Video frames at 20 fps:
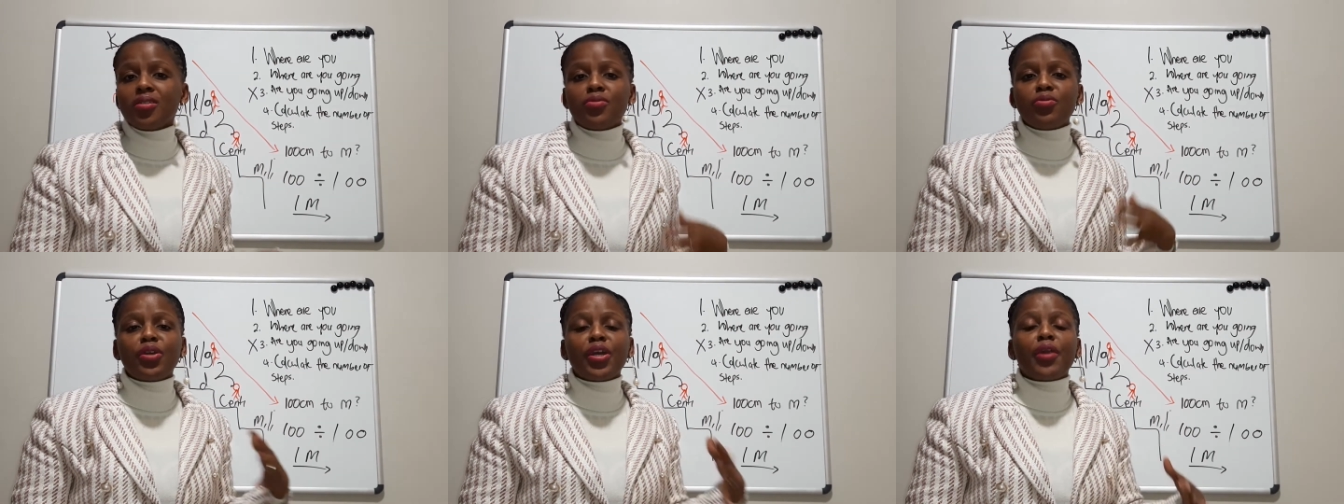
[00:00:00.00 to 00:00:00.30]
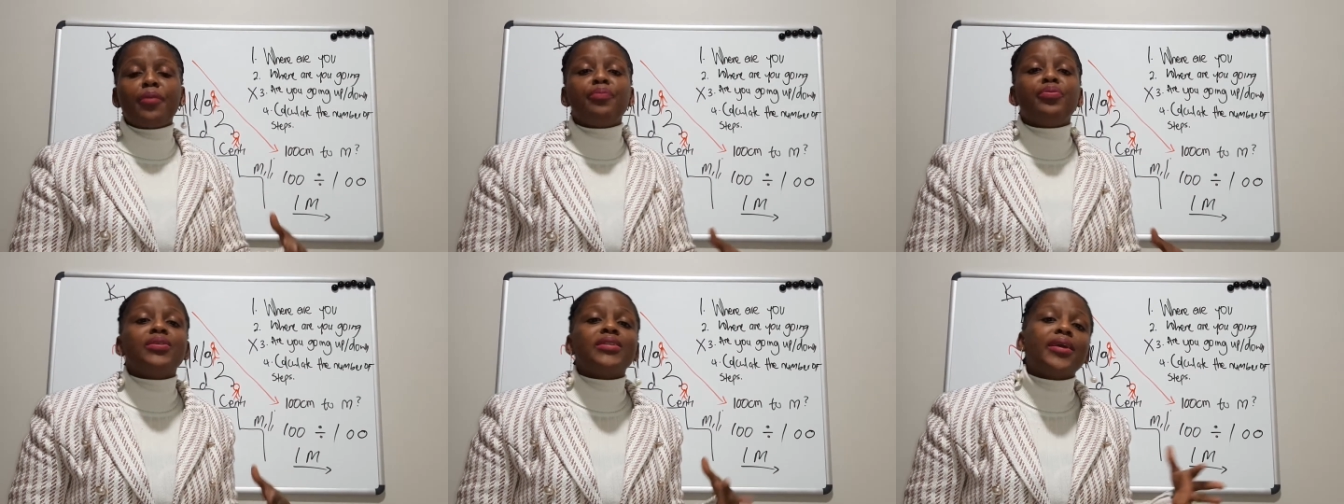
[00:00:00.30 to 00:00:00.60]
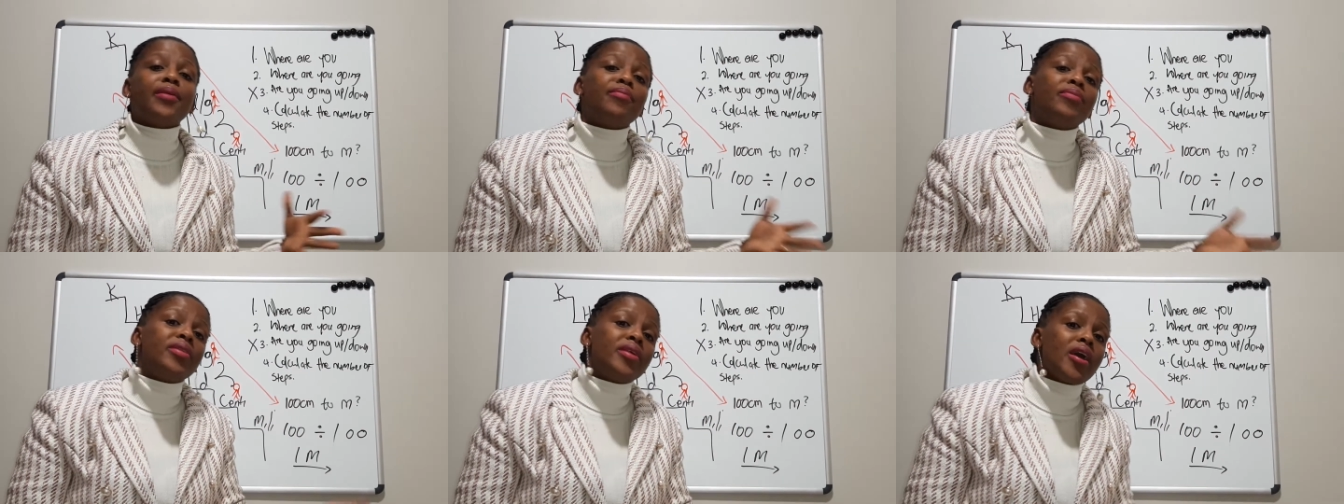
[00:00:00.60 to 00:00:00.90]
you can put
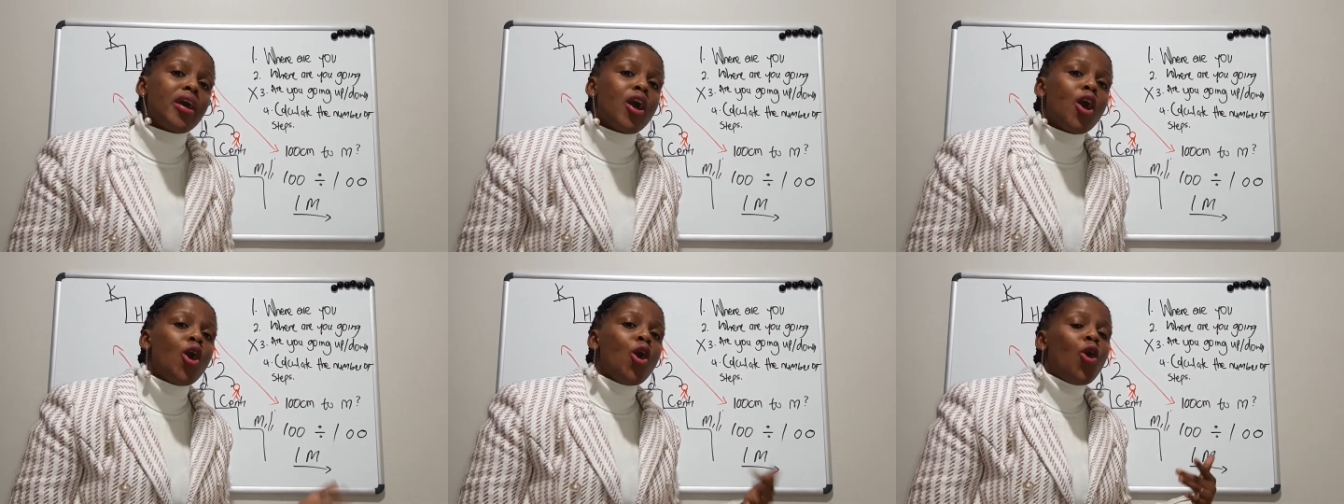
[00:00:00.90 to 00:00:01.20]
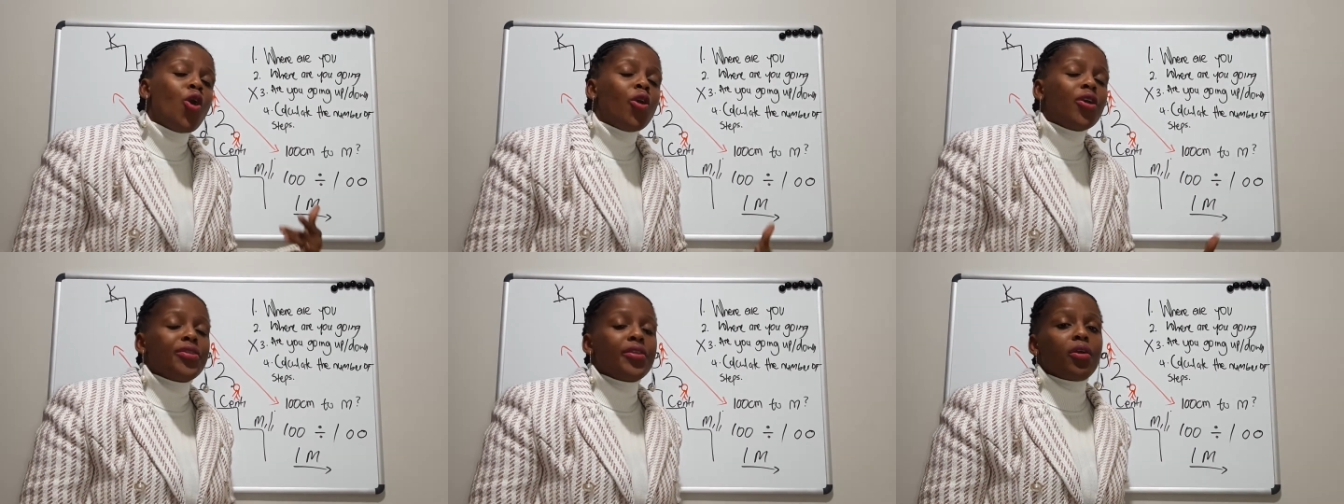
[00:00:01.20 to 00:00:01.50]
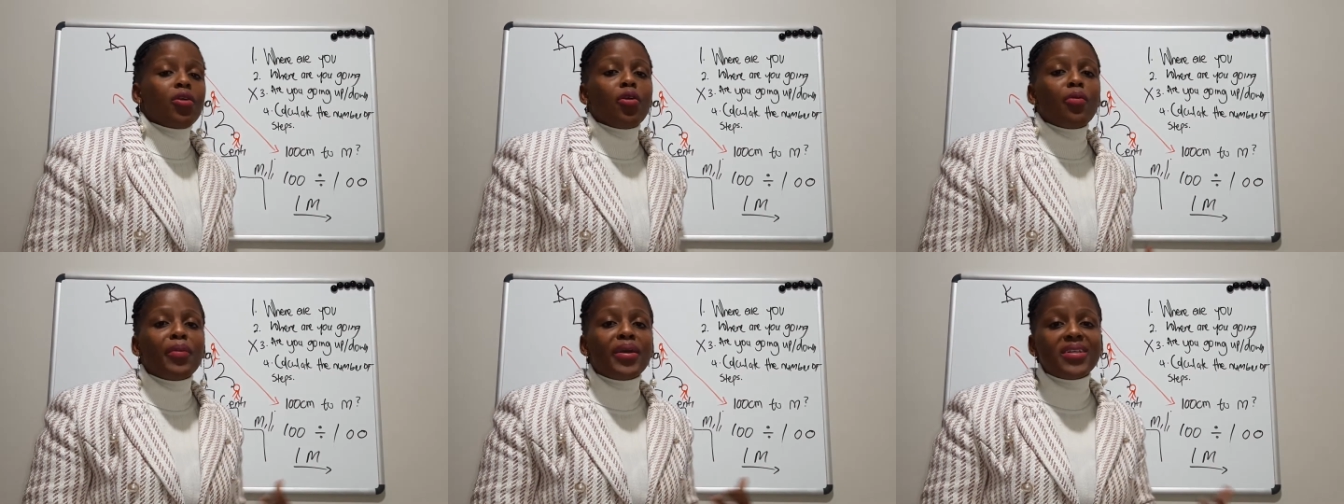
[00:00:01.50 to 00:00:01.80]
them there on the
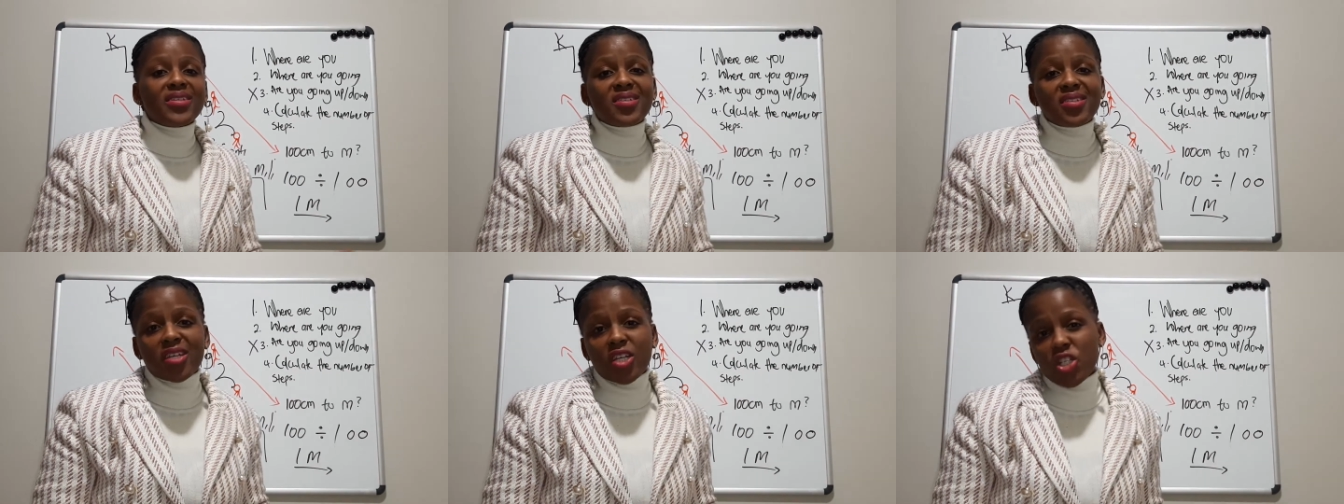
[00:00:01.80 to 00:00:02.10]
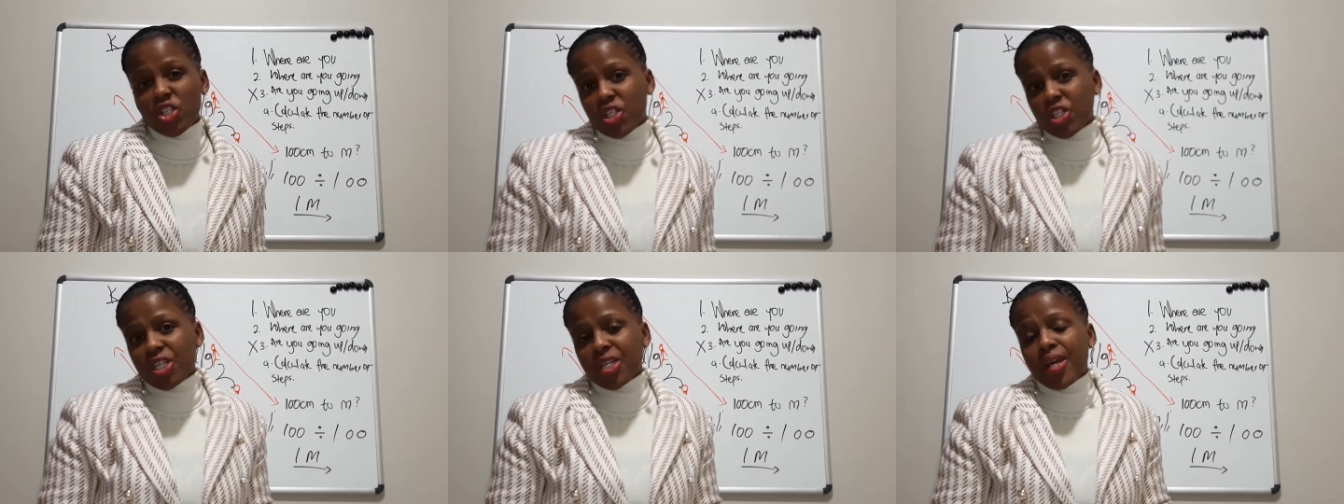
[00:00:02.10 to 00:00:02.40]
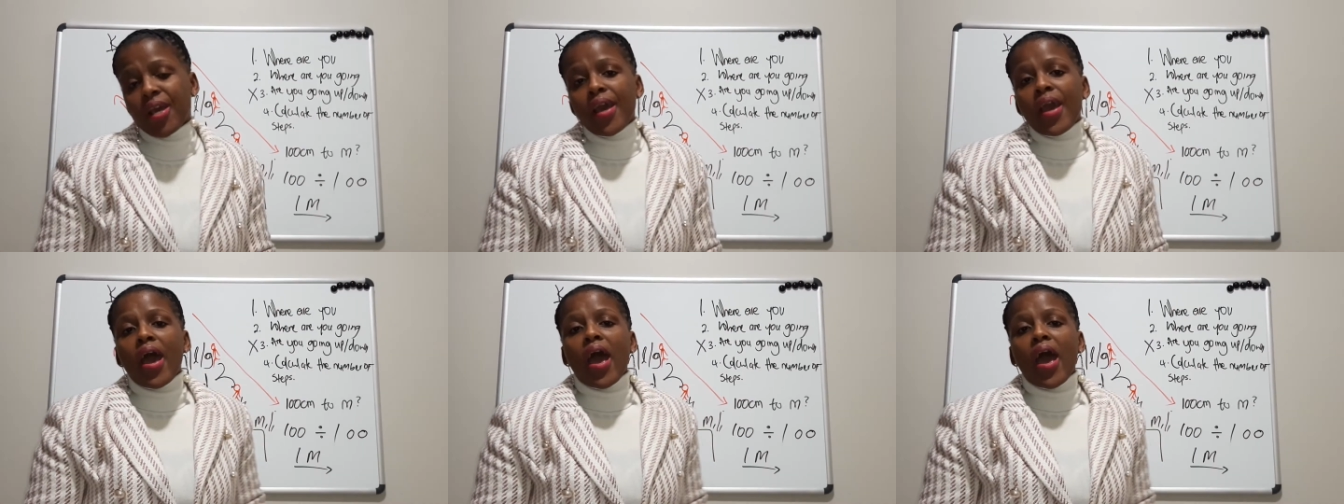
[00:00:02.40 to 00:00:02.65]
comment section.